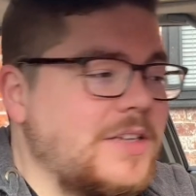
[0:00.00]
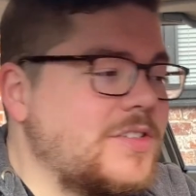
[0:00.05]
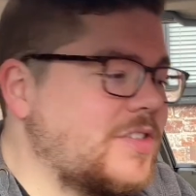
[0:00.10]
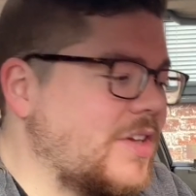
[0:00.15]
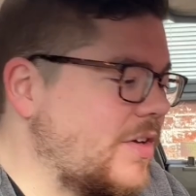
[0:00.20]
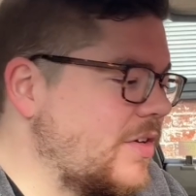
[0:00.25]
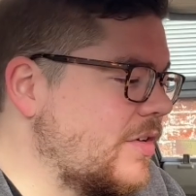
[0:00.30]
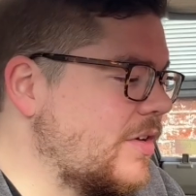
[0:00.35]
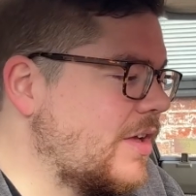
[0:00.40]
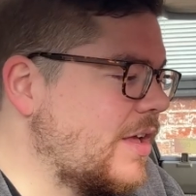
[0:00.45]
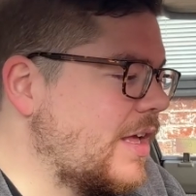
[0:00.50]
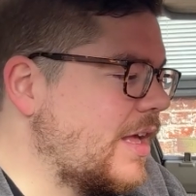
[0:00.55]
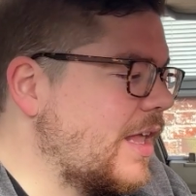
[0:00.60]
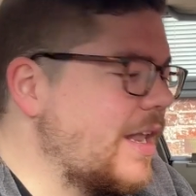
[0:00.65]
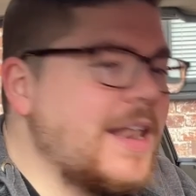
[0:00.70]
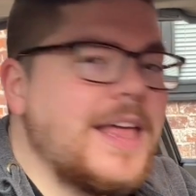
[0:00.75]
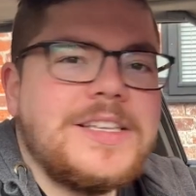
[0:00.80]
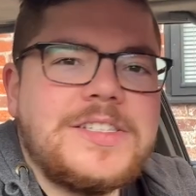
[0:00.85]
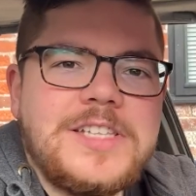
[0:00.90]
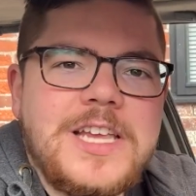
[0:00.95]
So
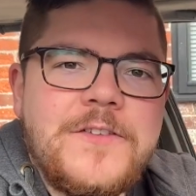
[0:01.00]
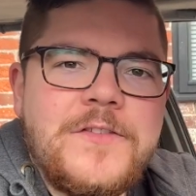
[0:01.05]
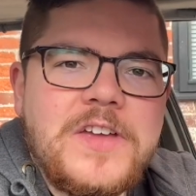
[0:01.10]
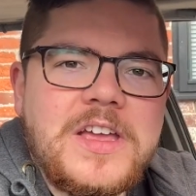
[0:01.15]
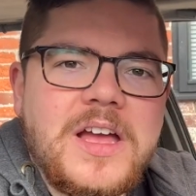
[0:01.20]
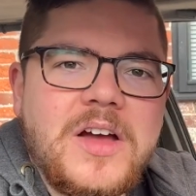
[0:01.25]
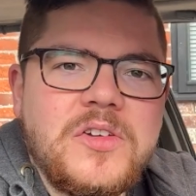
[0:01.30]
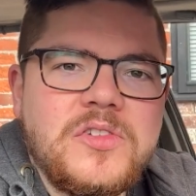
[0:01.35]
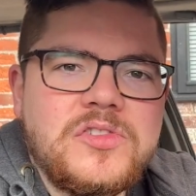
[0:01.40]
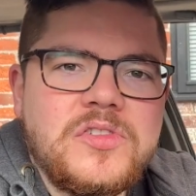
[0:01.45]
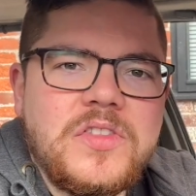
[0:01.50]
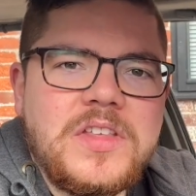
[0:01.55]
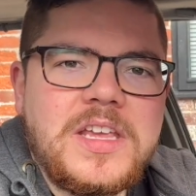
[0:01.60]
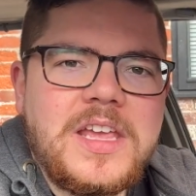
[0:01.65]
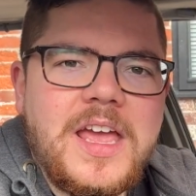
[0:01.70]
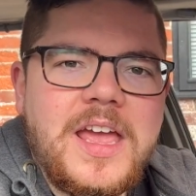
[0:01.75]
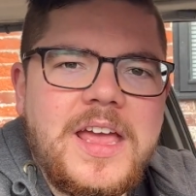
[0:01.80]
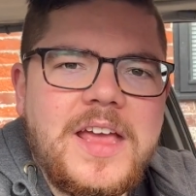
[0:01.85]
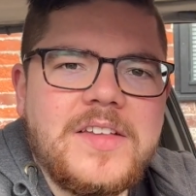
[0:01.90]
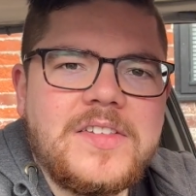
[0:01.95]
let's see if it goes through the
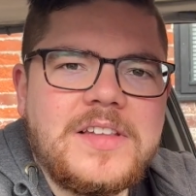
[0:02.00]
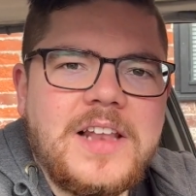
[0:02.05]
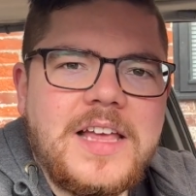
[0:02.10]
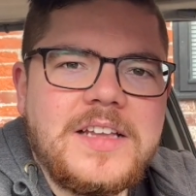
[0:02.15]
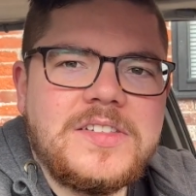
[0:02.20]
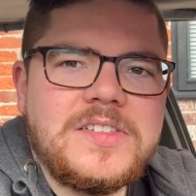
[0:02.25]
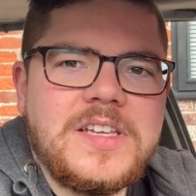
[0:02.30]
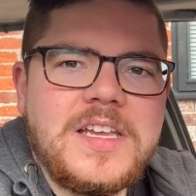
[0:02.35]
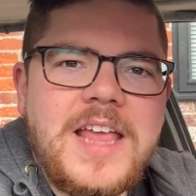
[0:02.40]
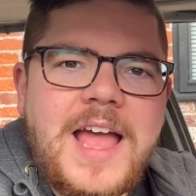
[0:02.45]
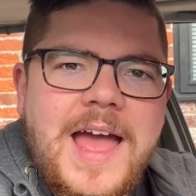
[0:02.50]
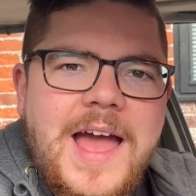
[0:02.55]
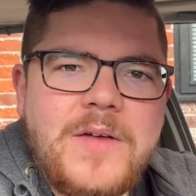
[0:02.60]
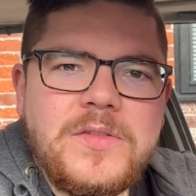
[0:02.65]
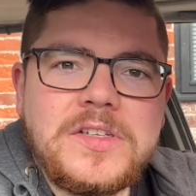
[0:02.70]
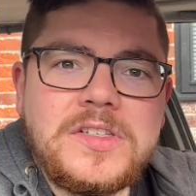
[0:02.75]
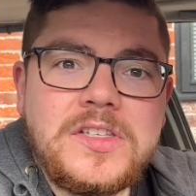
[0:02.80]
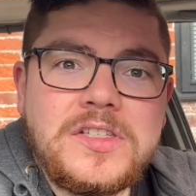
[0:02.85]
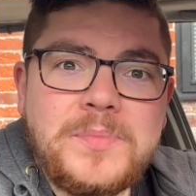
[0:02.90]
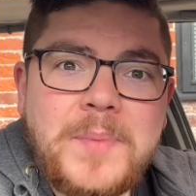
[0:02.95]
gears. Let's see how
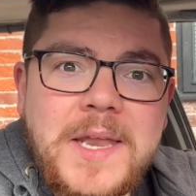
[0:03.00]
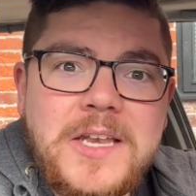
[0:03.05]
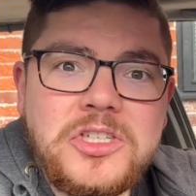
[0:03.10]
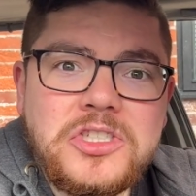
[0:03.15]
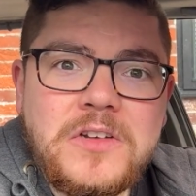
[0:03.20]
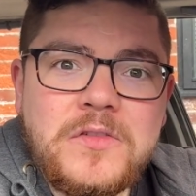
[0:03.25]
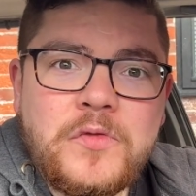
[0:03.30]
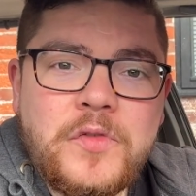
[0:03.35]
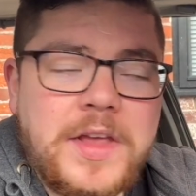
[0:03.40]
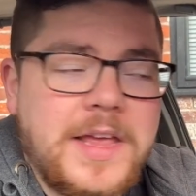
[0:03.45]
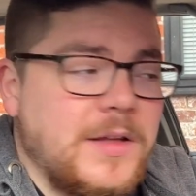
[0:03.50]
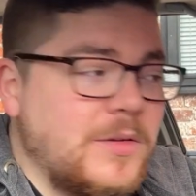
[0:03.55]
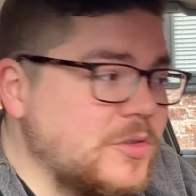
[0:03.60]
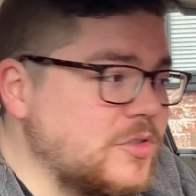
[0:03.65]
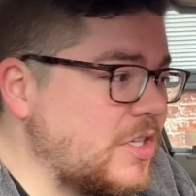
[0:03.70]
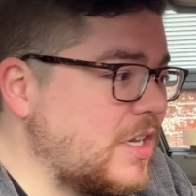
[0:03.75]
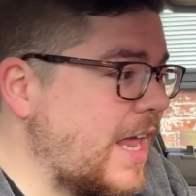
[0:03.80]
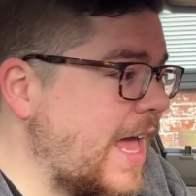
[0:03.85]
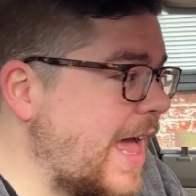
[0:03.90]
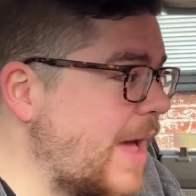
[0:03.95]
the suspension
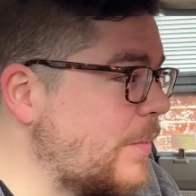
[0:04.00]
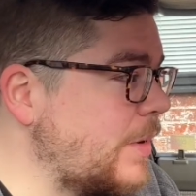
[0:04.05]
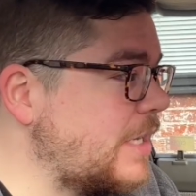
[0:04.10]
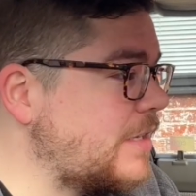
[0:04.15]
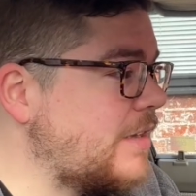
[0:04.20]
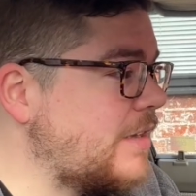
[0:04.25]
feels and how it